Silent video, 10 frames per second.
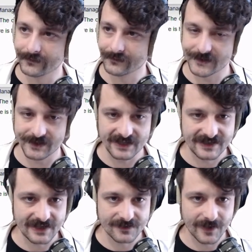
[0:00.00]
So that's
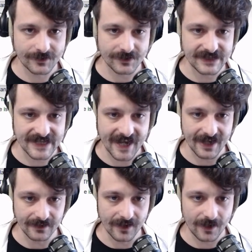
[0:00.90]
Task Manager
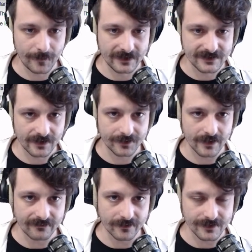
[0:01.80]
10. I hope I installed the
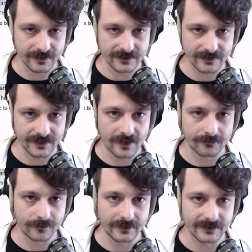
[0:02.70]
right version because there's a
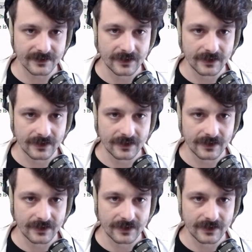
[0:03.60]
couple ones.